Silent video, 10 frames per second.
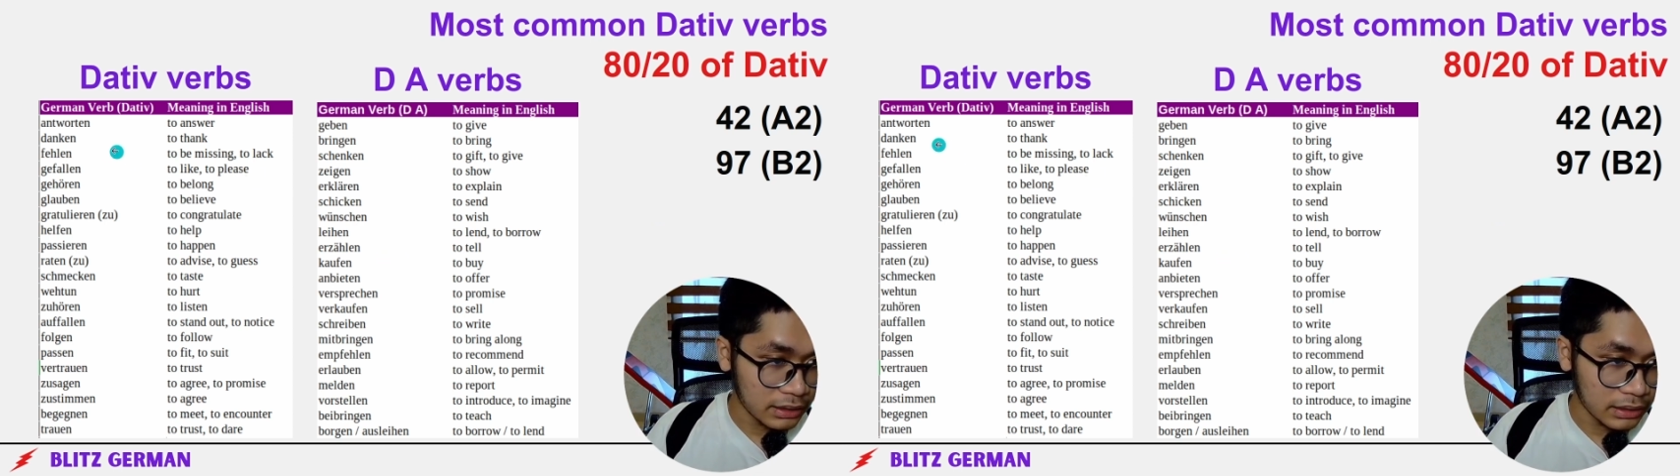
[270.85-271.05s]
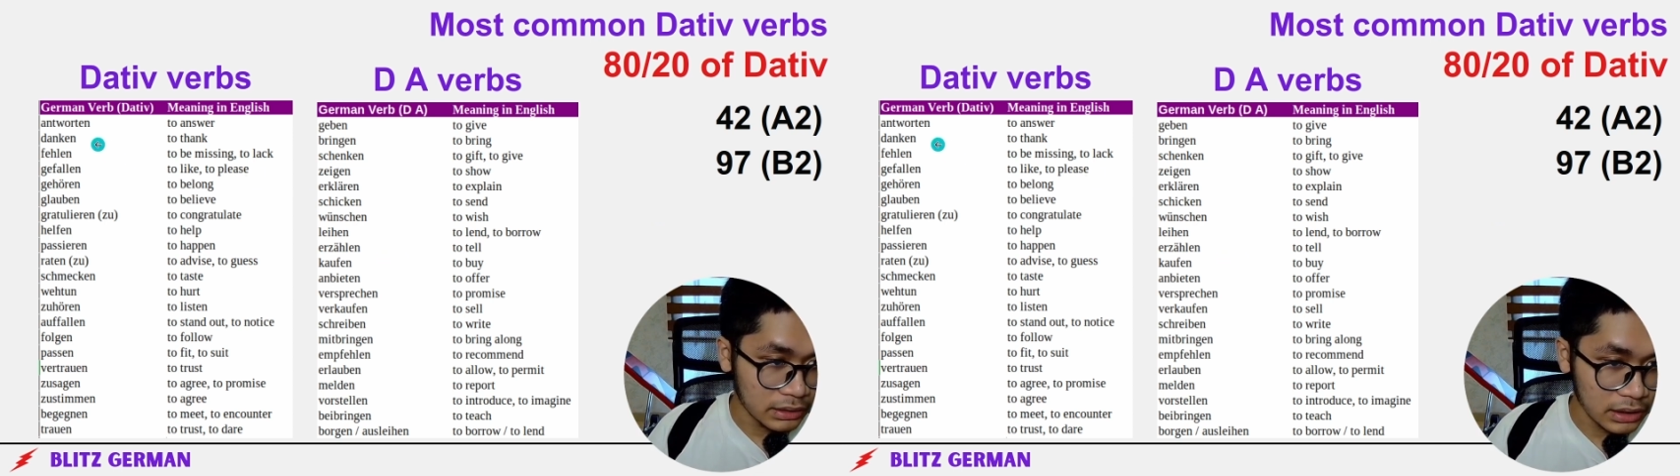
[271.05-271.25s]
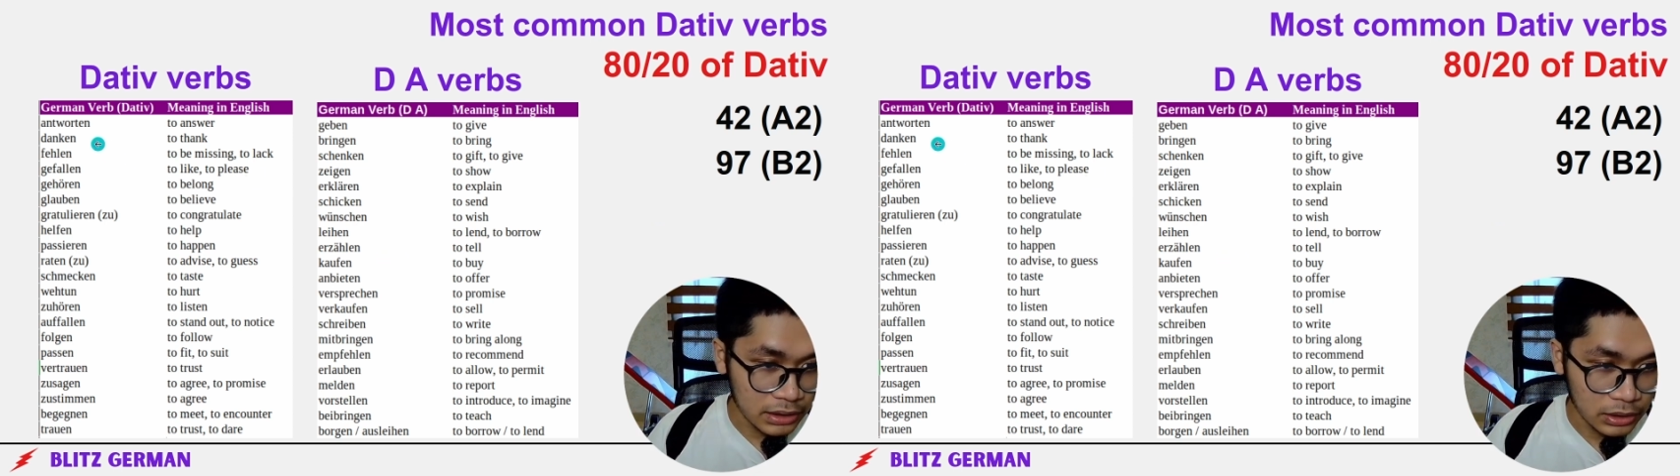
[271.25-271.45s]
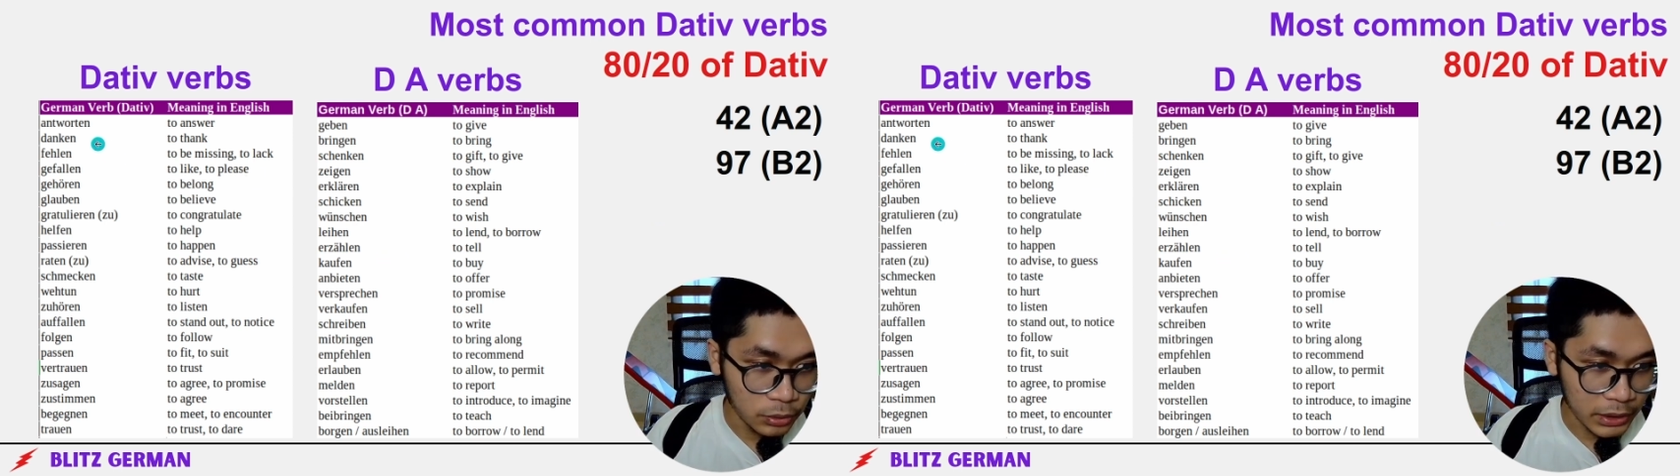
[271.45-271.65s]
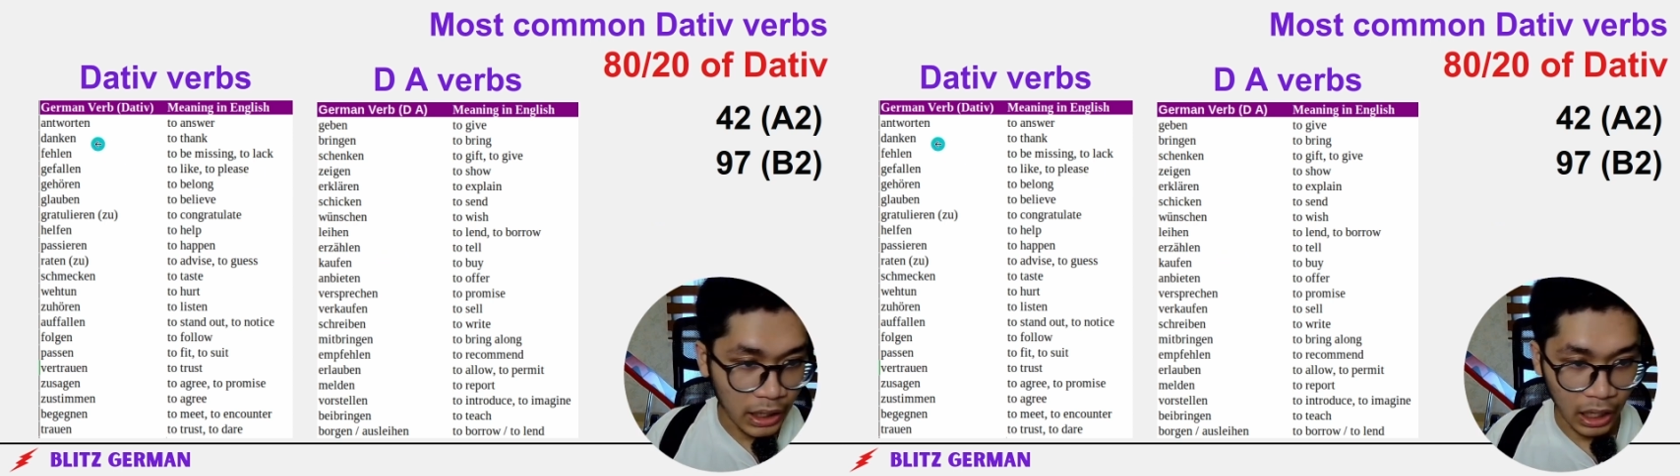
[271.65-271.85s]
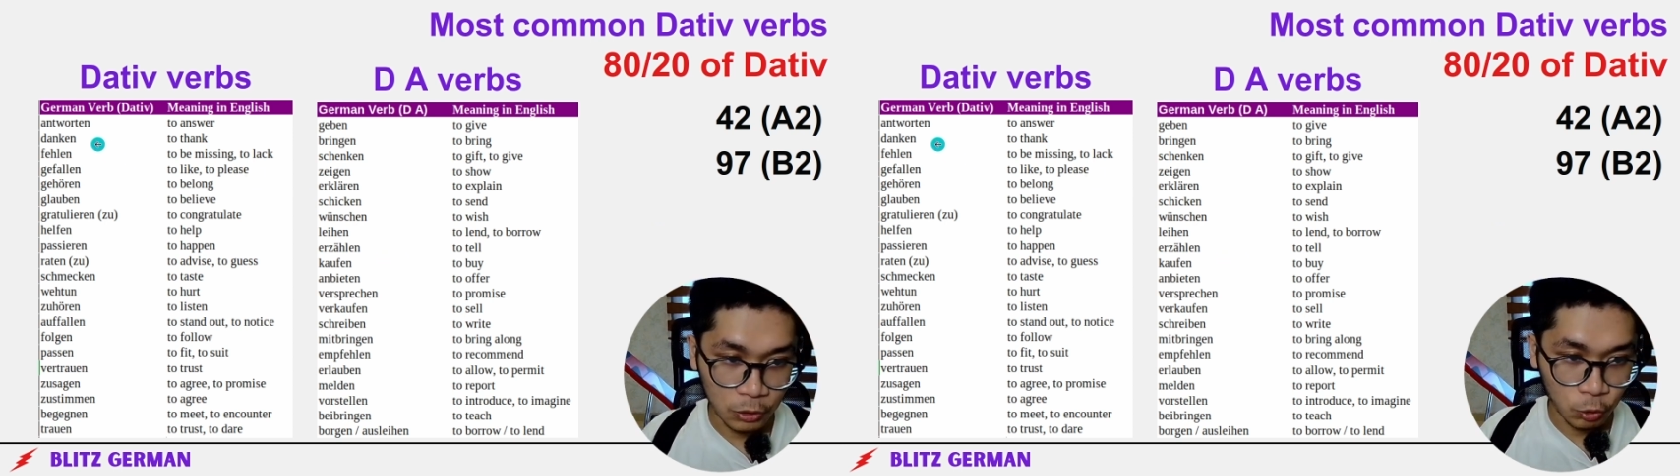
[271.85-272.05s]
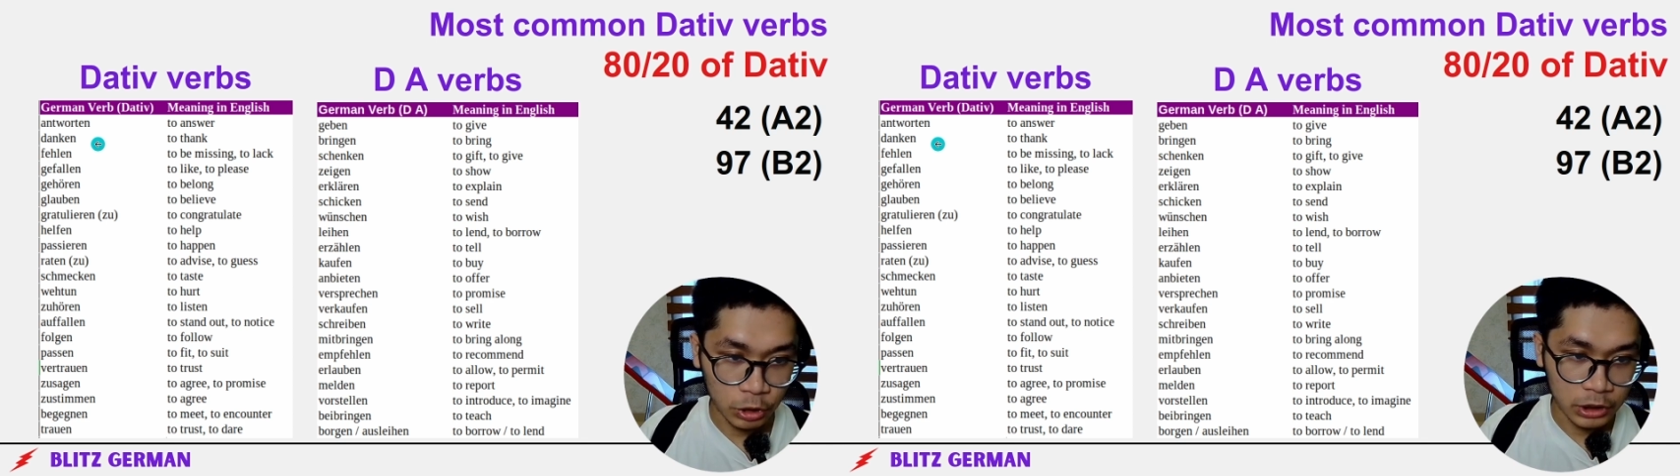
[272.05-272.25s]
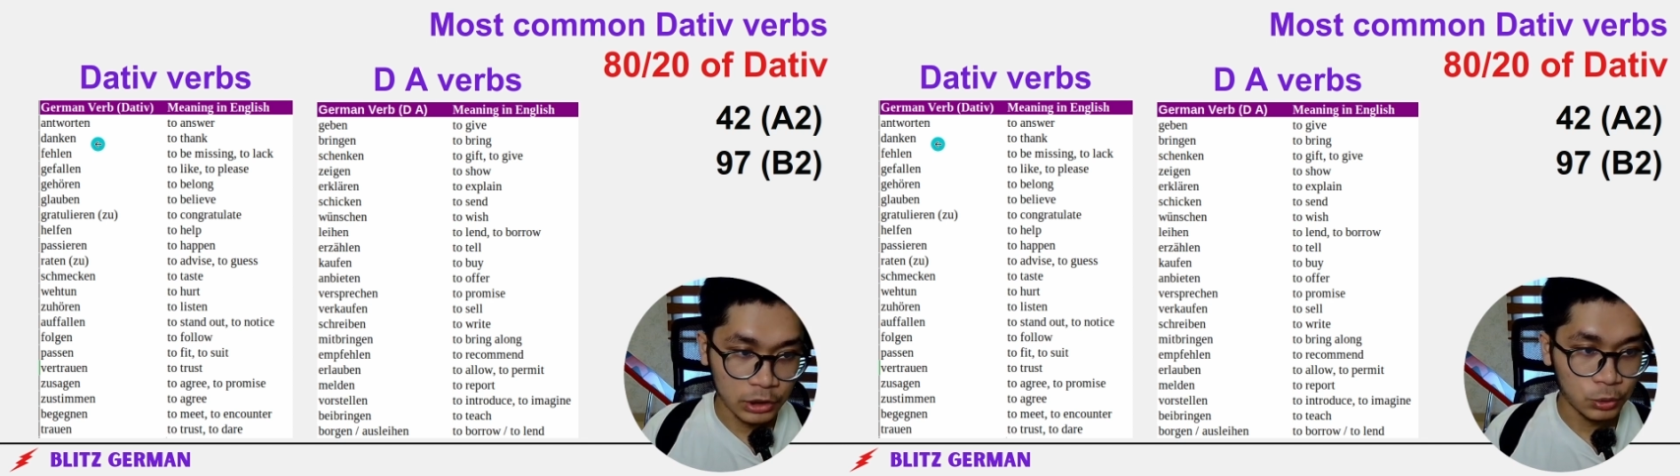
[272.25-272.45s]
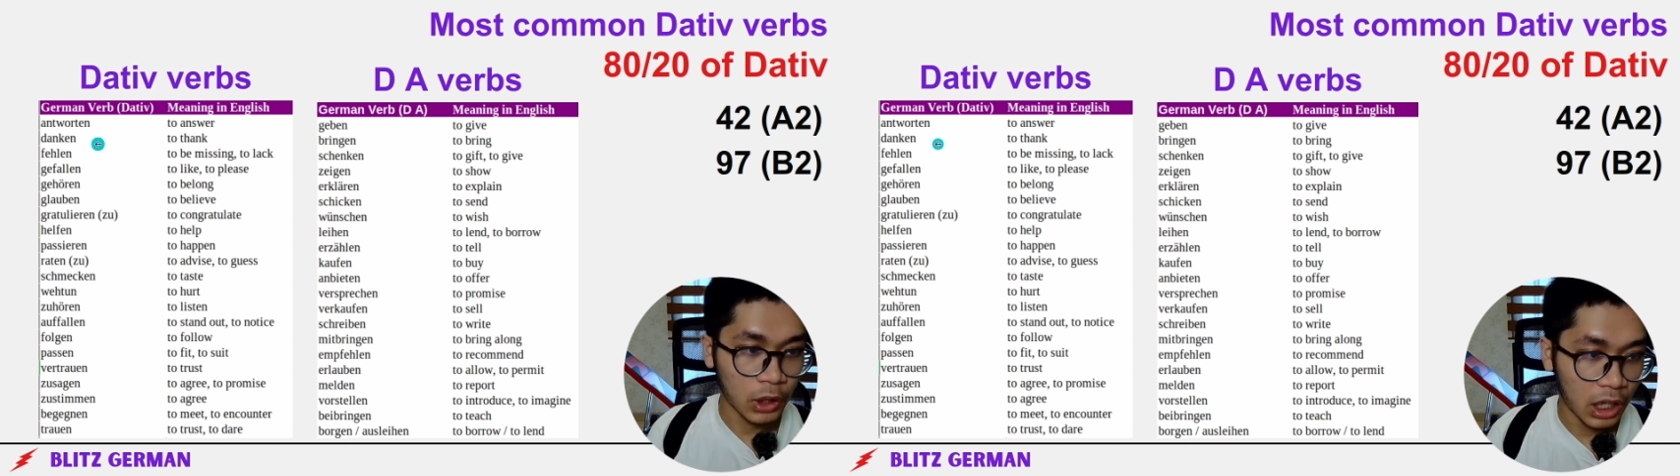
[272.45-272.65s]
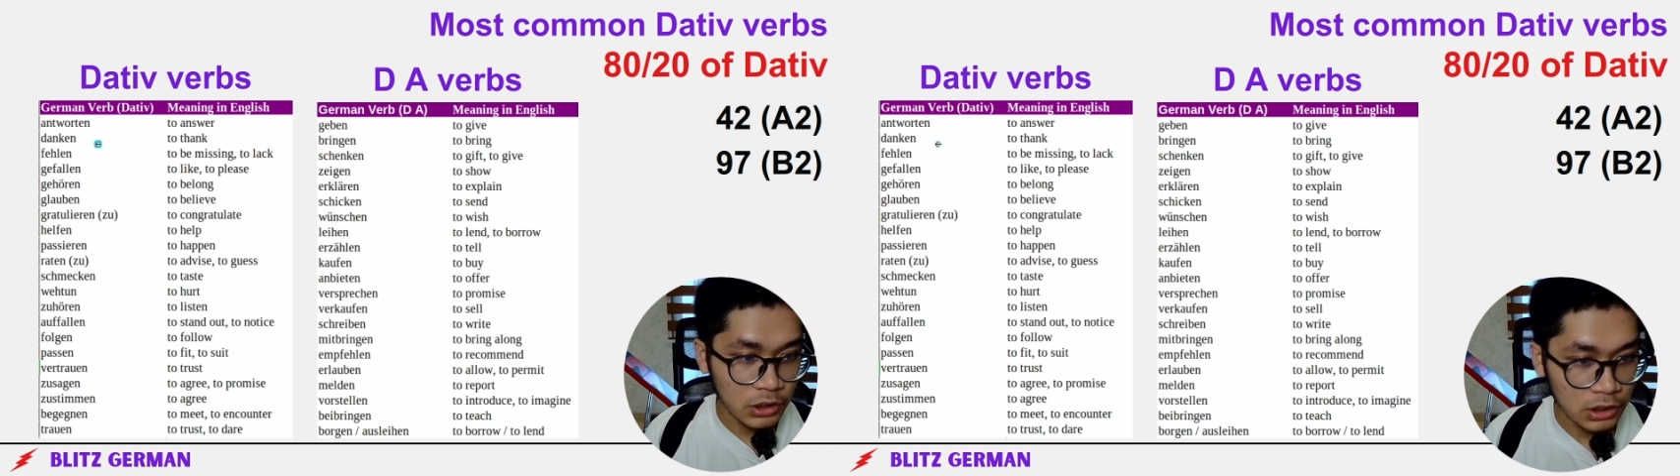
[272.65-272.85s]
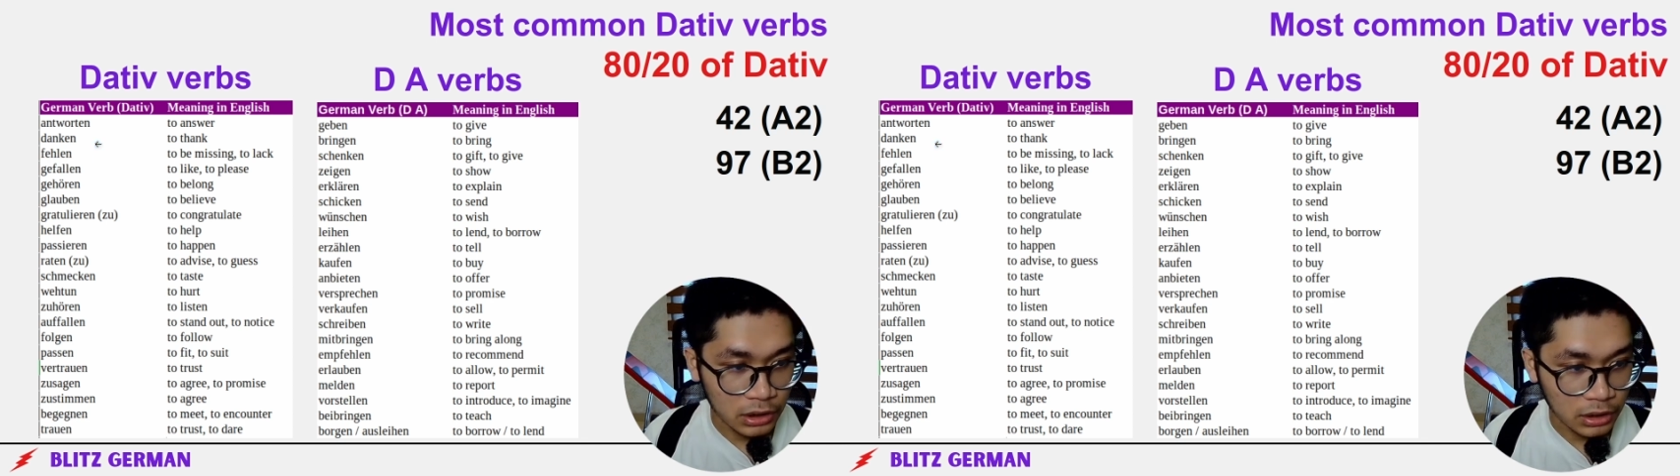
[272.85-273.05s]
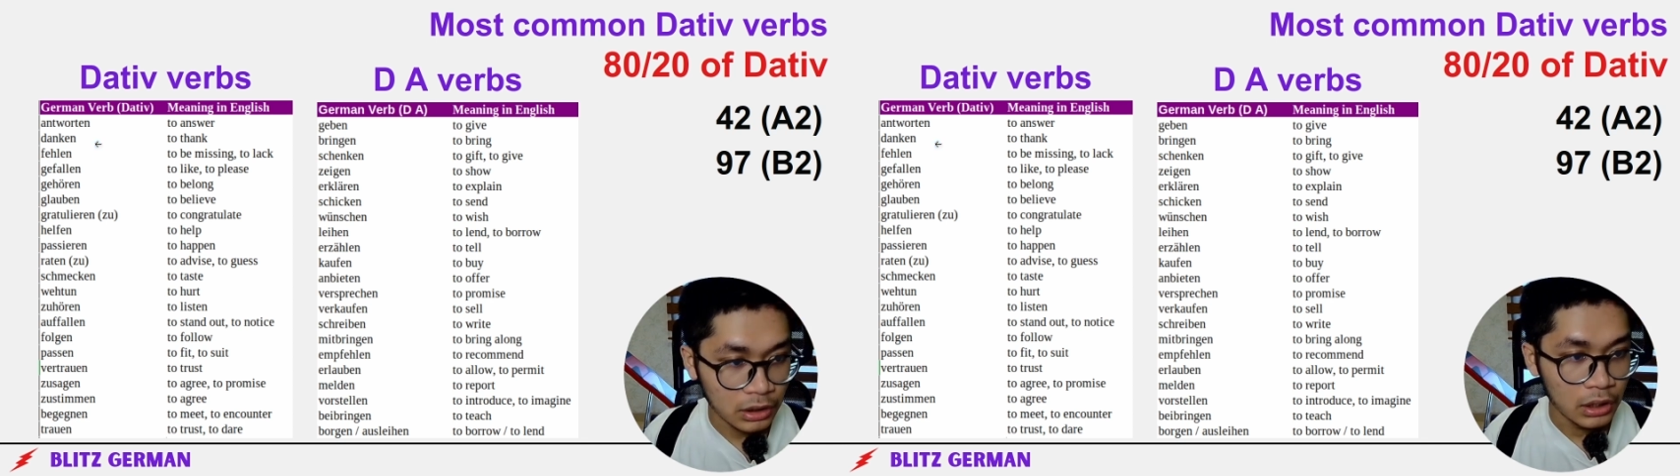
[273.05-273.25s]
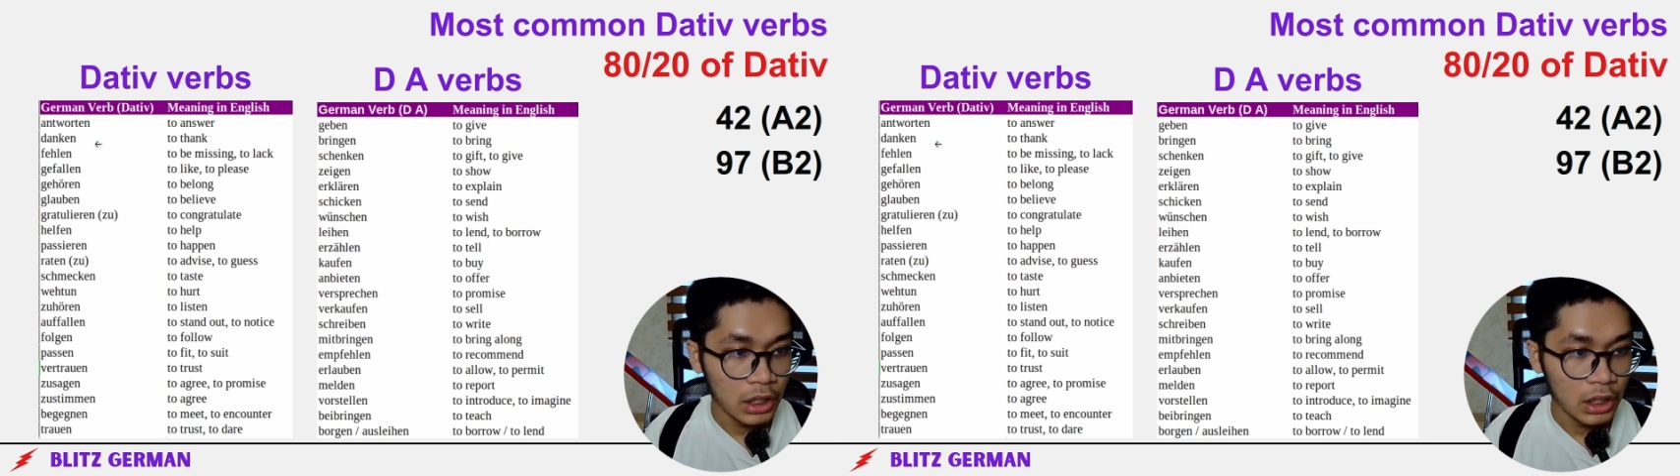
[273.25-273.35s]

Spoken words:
Just doing antworten to answer.